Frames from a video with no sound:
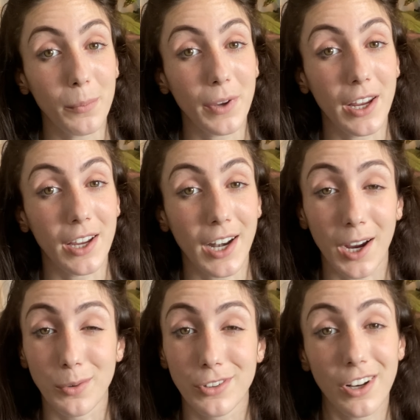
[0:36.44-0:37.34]
and I
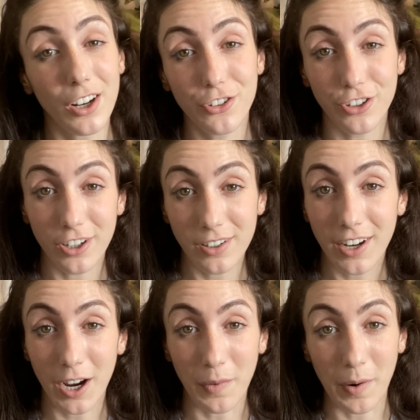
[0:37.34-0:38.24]
was not sure
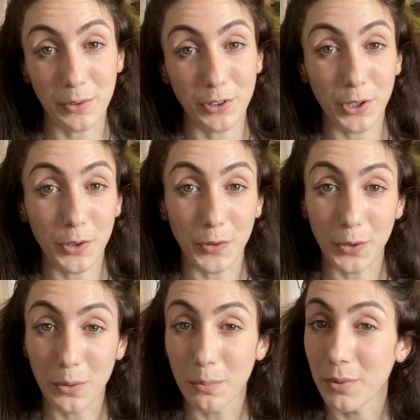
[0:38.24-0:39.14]
how I was going to
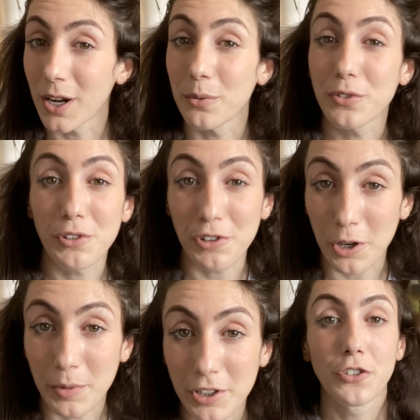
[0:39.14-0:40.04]
do, but I was
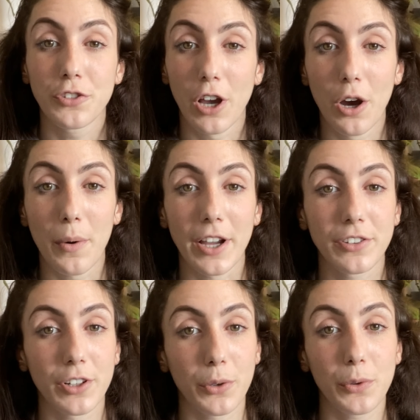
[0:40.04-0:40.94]
determined. So I
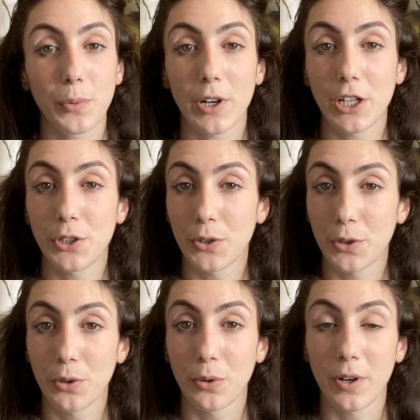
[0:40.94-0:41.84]
stuck with what I
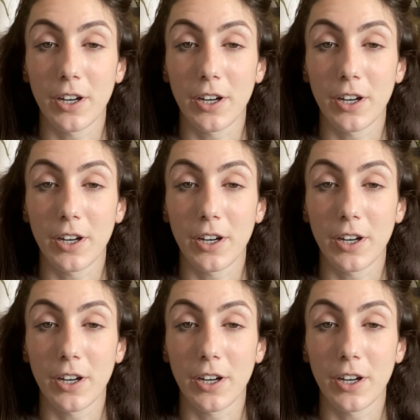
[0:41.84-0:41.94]
knew.